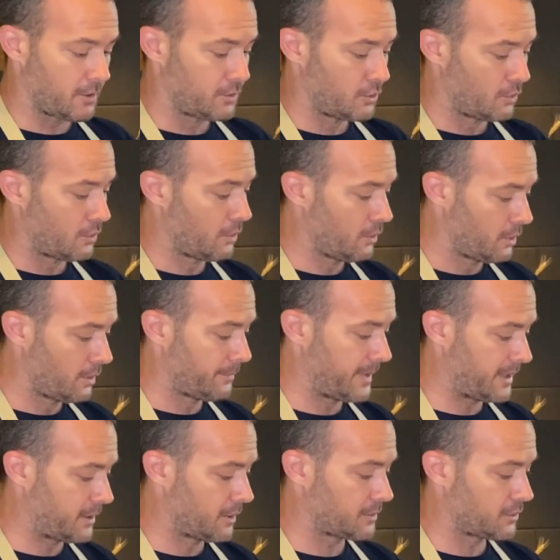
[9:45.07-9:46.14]
know or
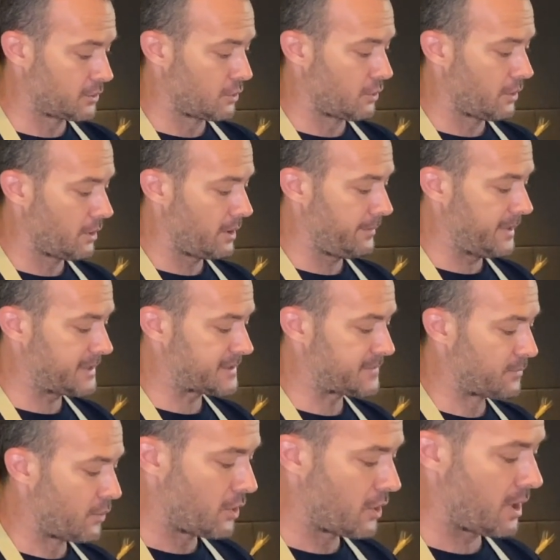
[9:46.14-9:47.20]
may not know, a little bit
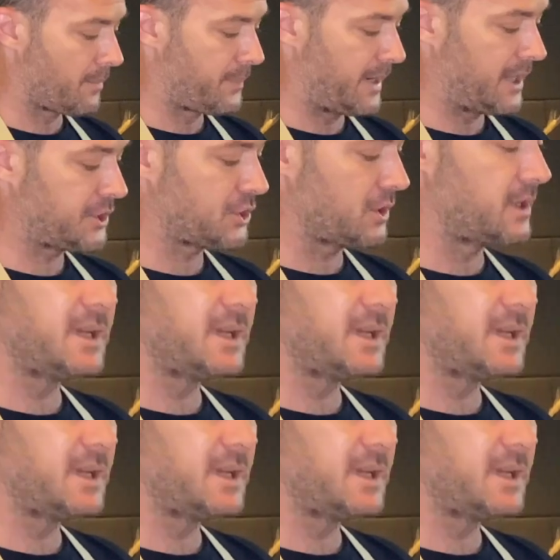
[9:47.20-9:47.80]
smaller appellation